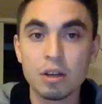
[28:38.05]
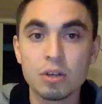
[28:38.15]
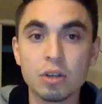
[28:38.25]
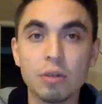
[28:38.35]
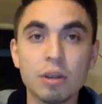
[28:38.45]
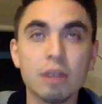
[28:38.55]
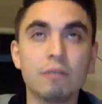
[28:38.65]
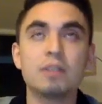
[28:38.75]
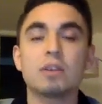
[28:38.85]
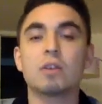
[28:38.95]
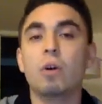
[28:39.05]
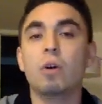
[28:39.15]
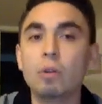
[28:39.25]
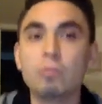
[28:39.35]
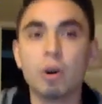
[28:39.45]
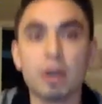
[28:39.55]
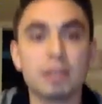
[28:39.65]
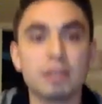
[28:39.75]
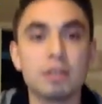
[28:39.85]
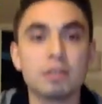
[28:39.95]
So if it's a cold
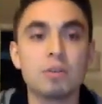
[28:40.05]
market,